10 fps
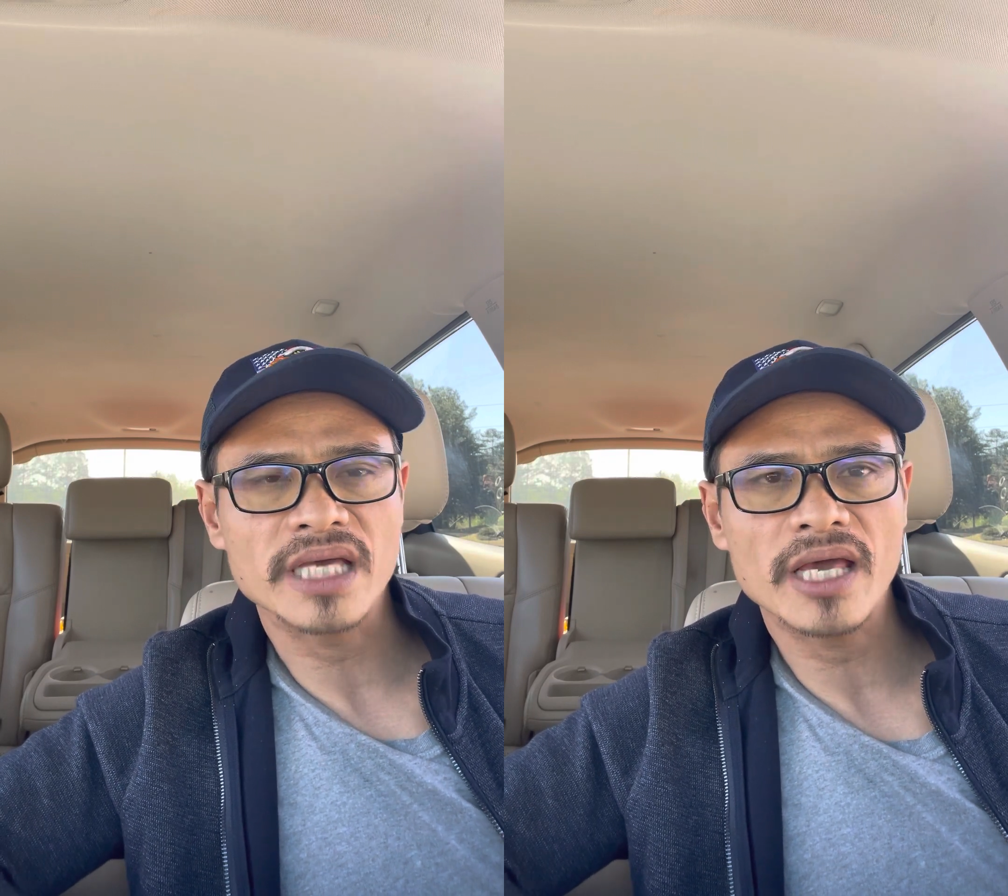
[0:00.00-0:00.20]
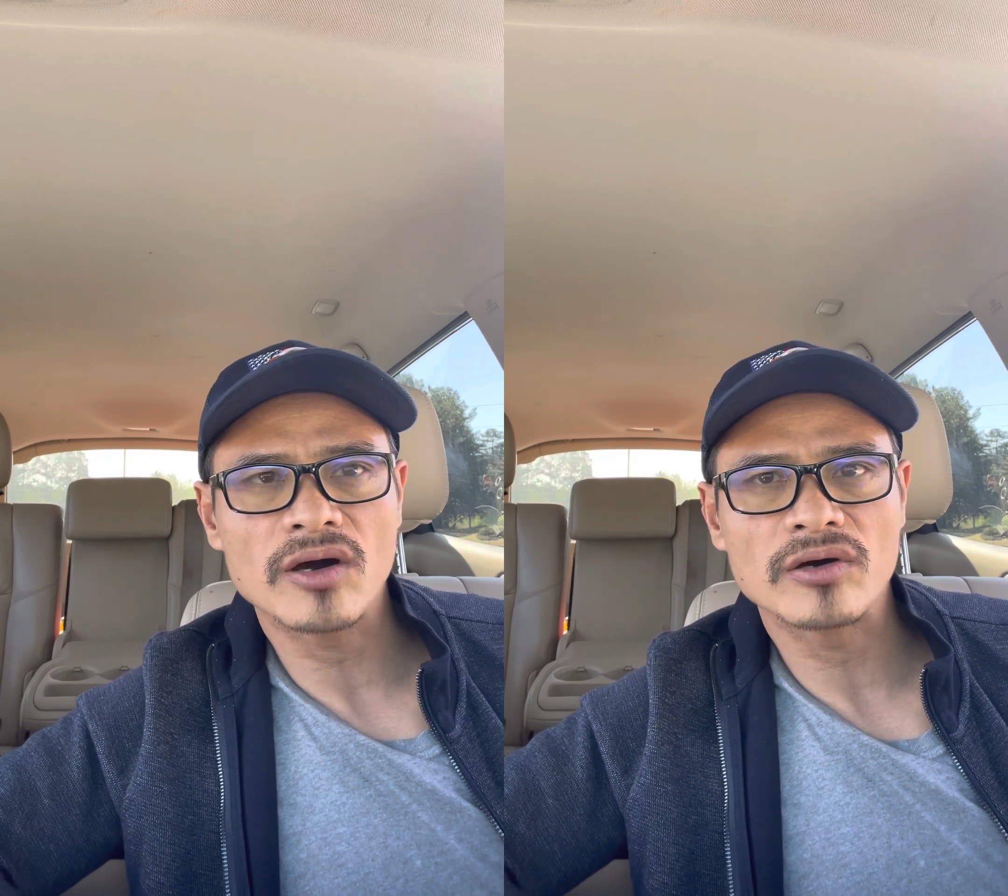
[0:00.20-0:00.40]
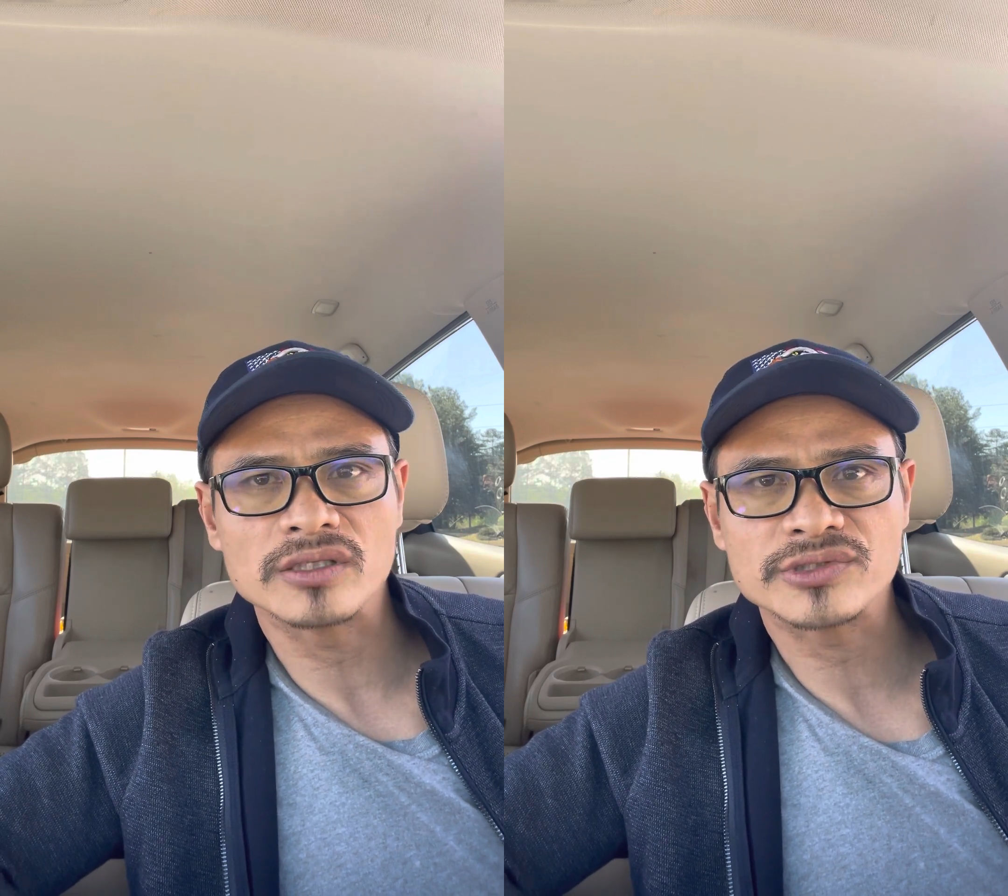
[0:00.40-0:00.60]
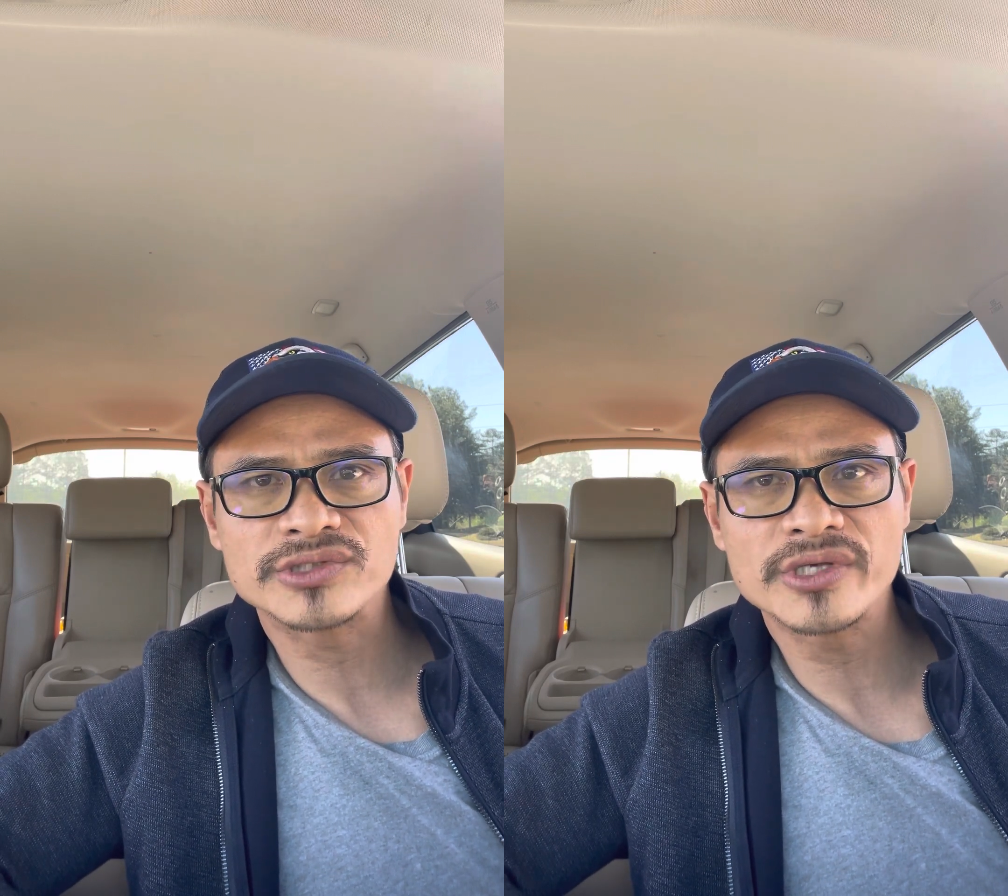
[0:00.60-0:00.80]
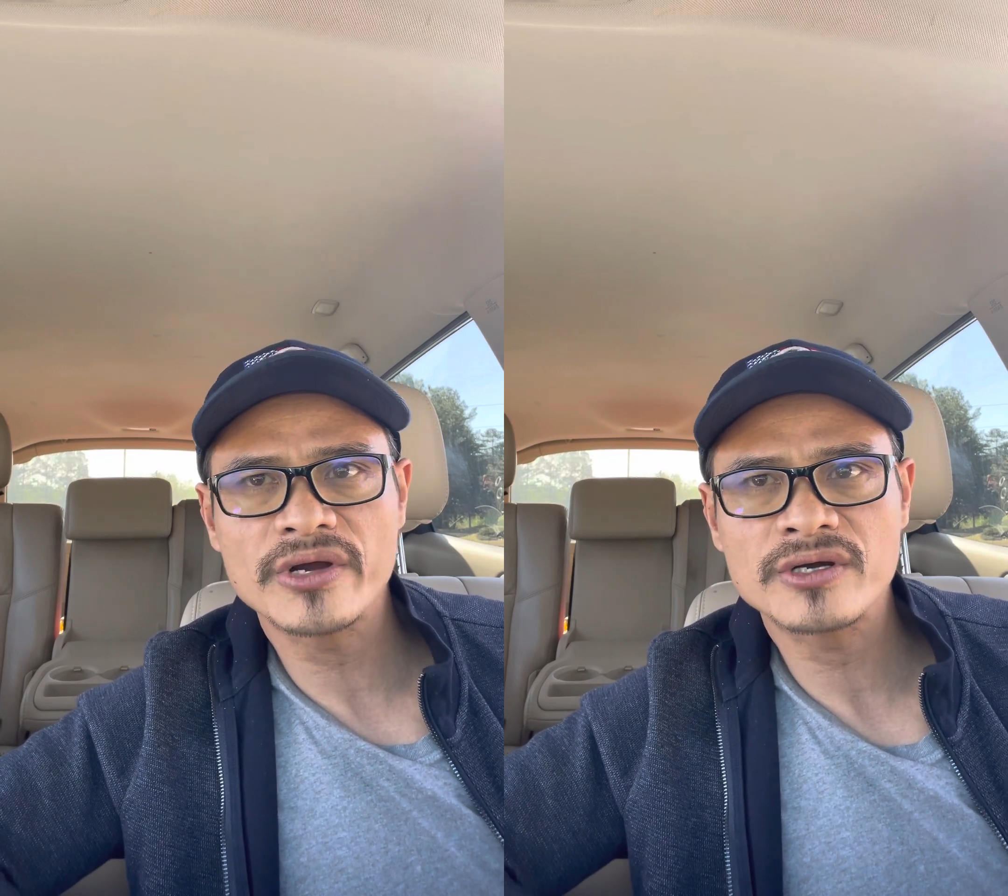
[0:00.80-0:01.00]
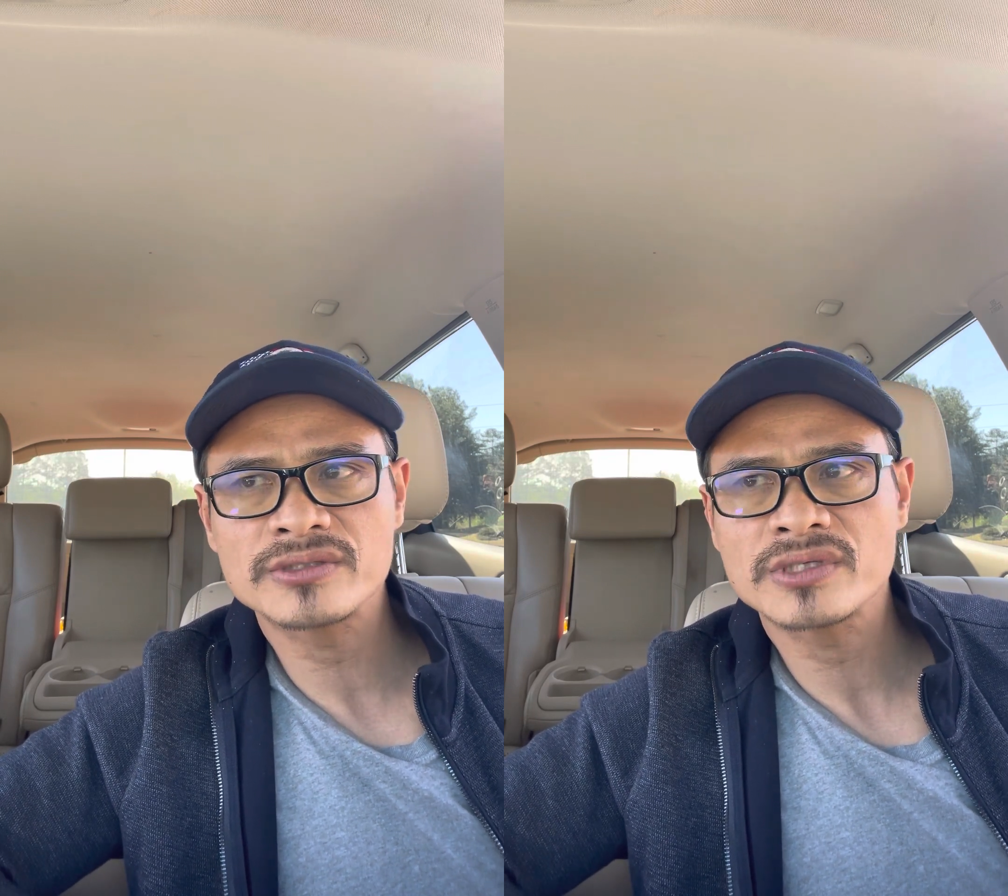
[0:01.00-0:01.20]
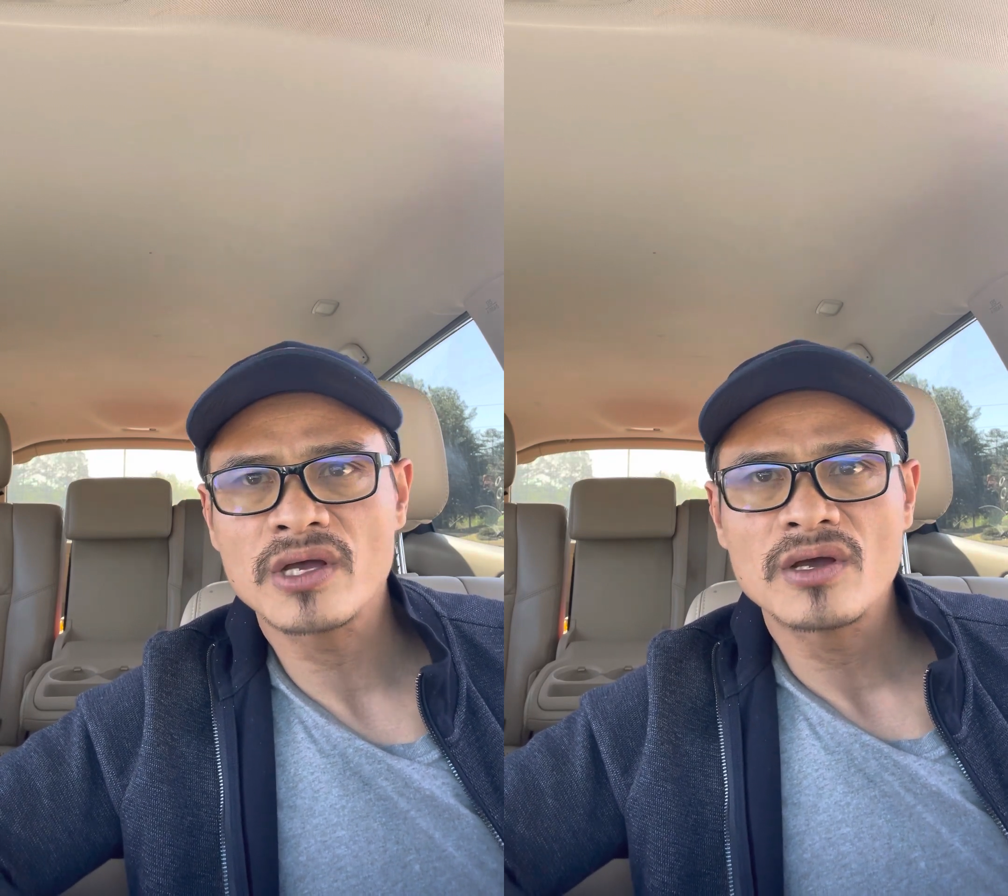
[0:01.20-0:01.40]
take on a serious